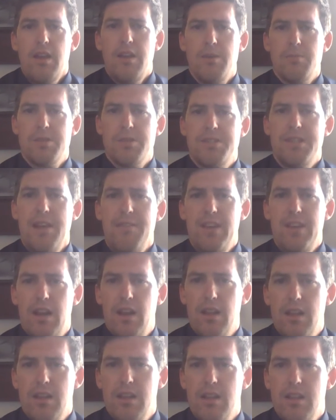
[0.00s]
Number seven.
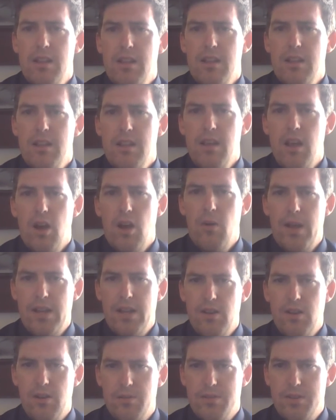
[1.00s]
Oh,
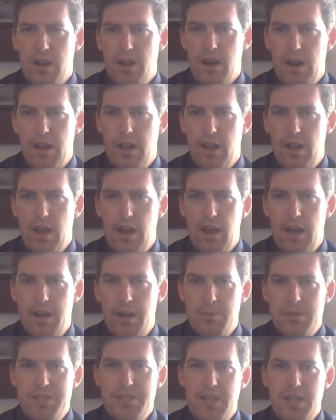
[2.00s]
wait, no, sorry. Uh,
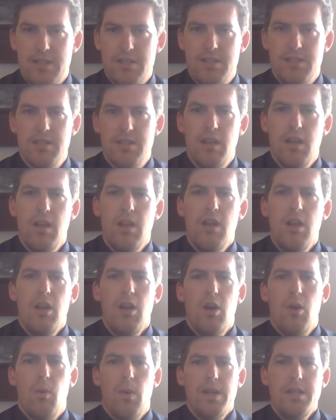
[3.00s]
number six.
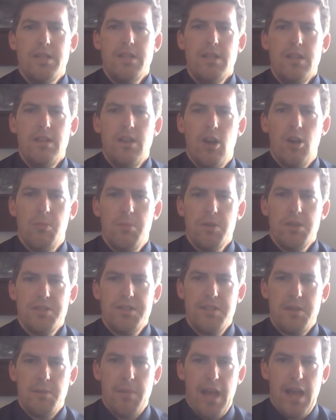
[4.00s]
What did the nobles
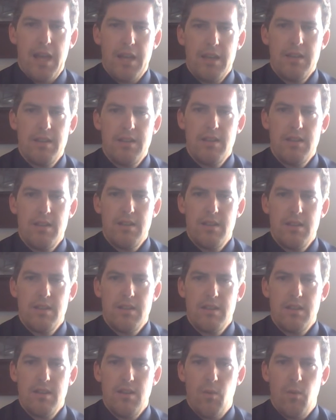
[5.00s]
demand?
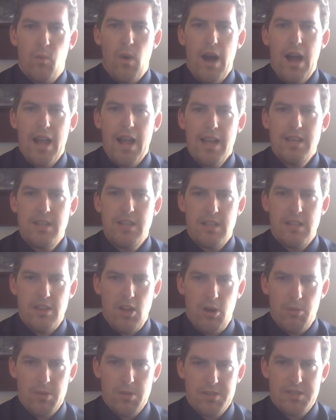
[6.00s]
Why did the
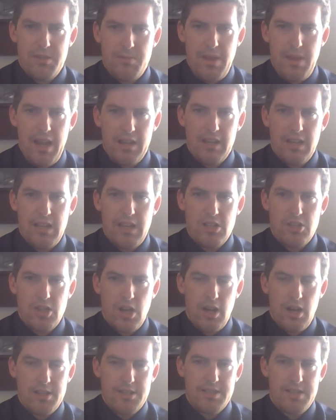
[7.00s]
nobles demand King
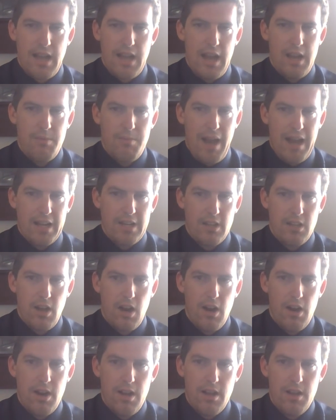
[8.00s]
John sign Magna
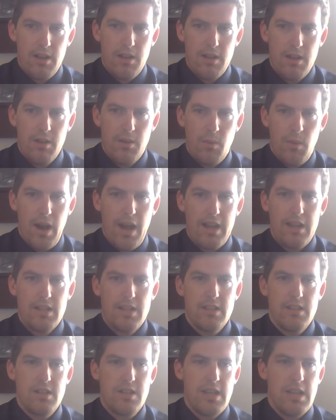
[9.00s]
Carta? Why did
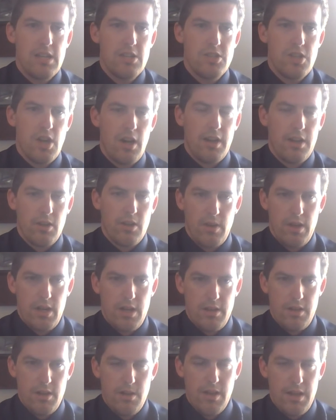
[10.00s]
King John agree
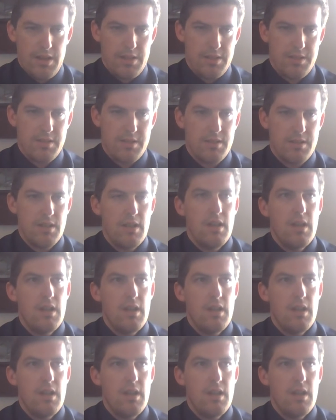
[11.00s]
to do this?